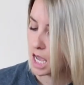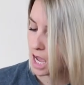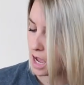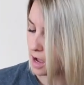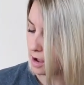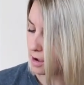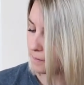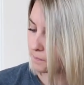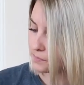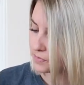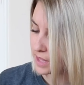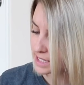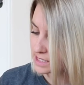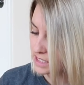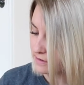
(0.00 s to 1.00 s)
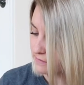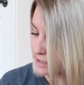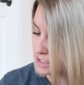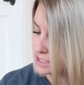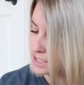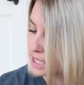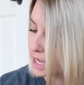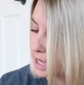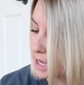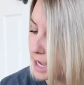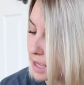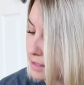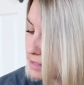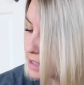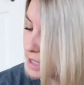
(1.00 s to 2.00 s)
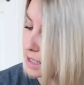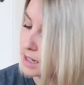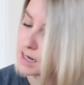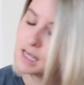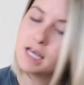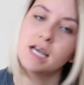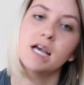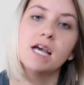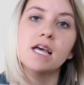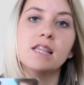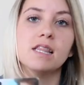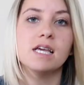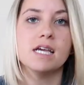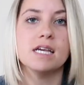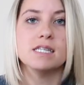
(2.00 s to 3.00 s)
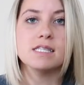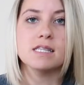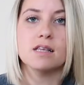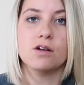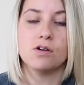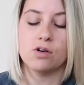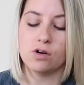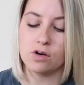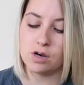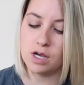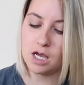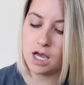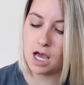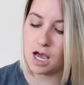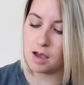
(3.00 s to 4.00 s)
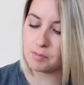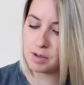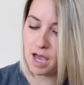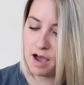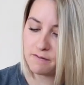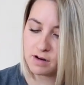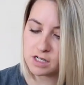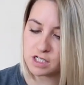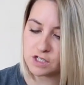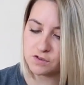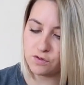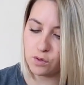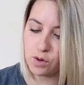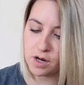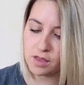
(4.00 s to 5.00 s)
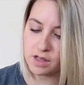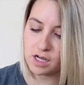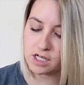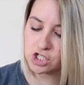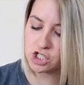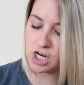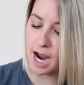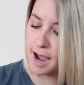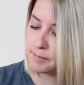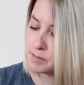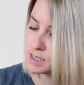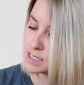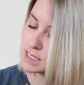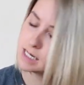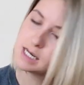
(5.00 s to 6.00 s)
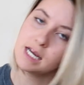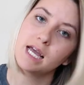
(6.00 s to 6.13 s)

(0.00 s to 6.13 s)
That's the first thing. And then these little covers for the straps,